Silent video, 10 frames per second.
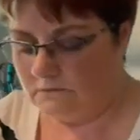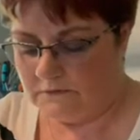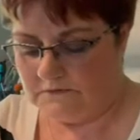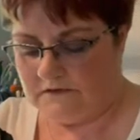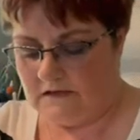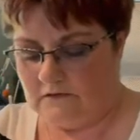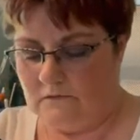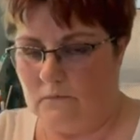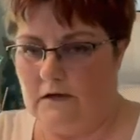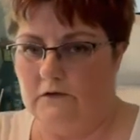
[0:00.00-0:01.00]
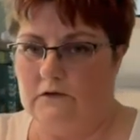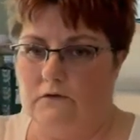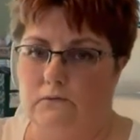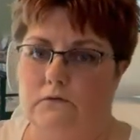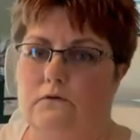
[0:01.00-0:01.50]
quilt together while
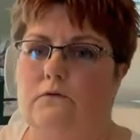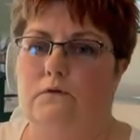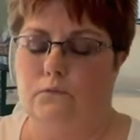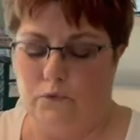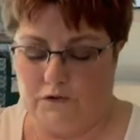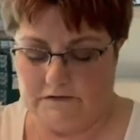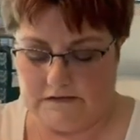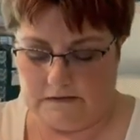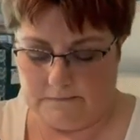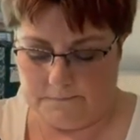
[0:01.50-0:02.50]
you do the quilting.